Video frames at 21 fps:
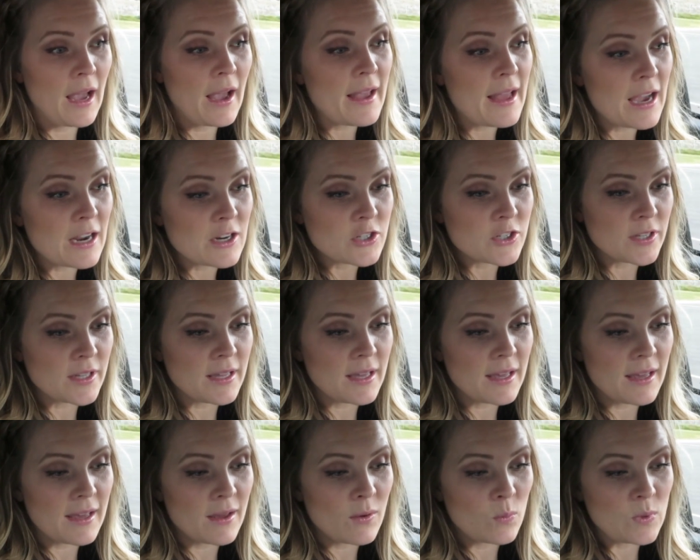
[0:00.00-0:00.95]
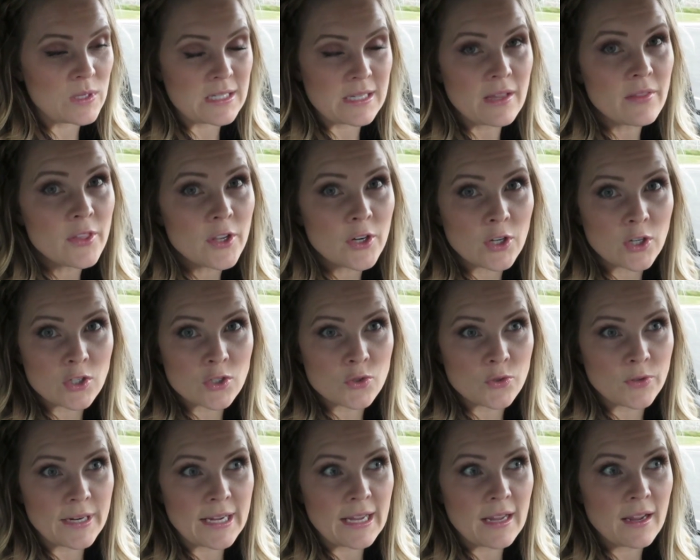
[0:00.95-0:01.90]
I actually was in the
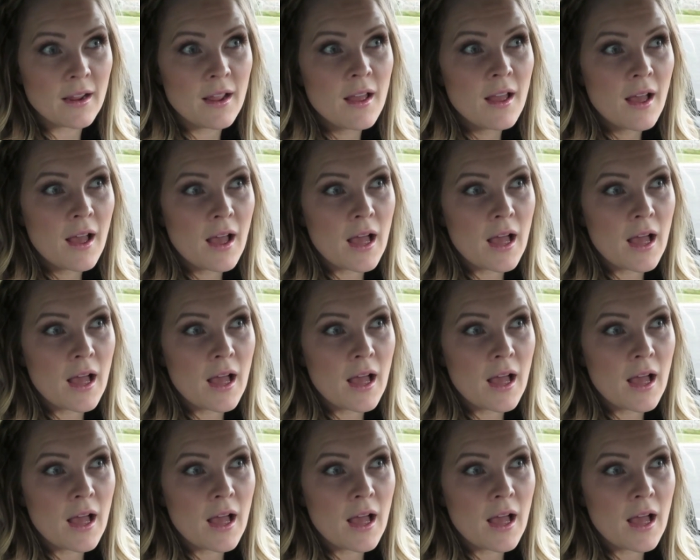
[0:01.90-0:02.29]
nursery